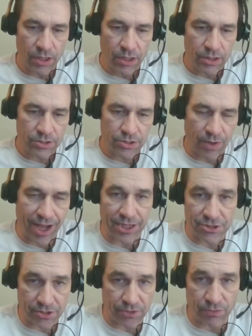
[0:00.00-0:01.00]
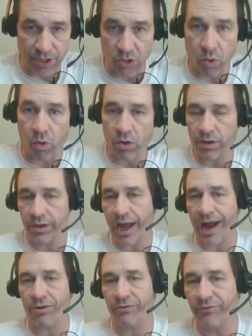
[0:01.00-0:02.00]
to actually record
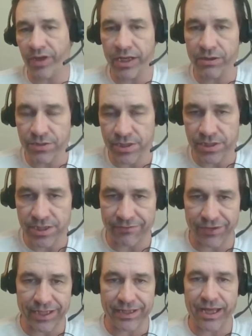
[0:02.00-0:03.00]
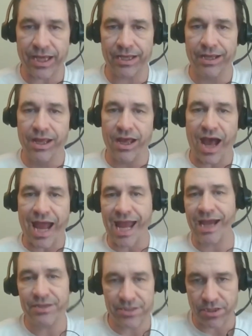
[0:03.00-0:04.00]
our videos and stuff like that, I
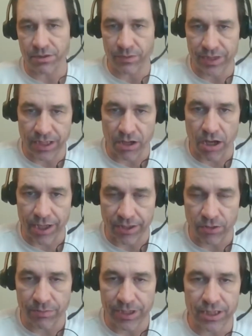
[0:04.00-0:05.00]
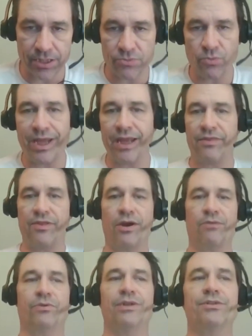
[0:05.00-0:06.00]
had to start with the audio because we had
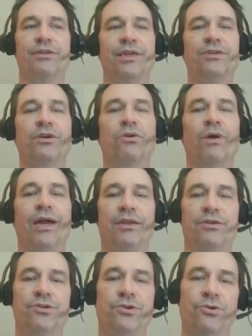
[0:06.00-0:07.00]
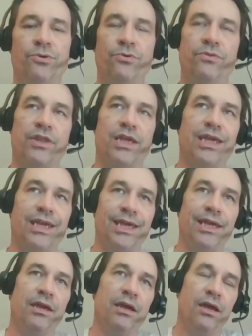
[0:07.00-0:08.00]
thought originally to go ahead and do
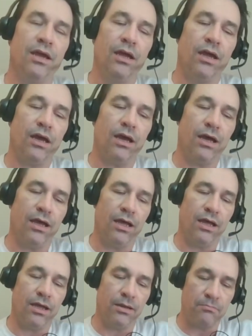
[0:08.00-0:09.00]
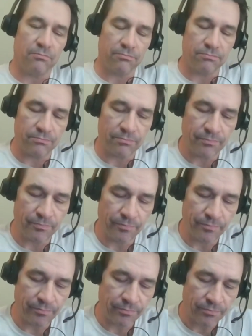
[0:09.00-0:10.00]
the um,
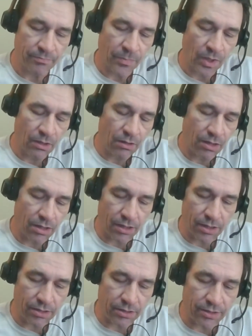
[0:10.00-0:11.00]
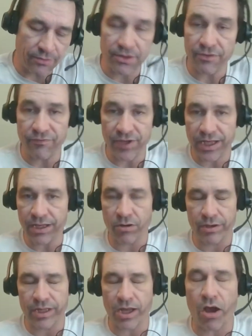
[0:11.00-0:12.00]
uh, the the video
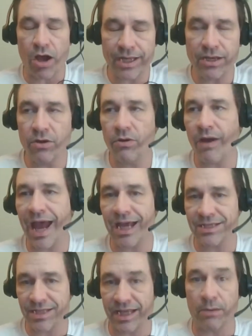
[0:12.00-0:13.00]
or the audio as like a